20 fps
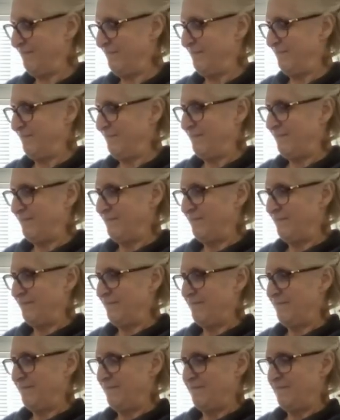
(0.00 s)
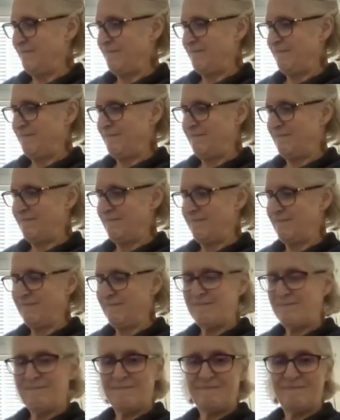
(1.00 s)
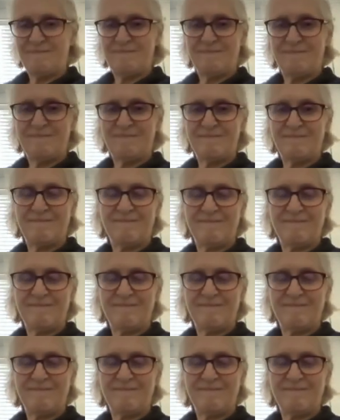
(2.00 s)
(not speaking)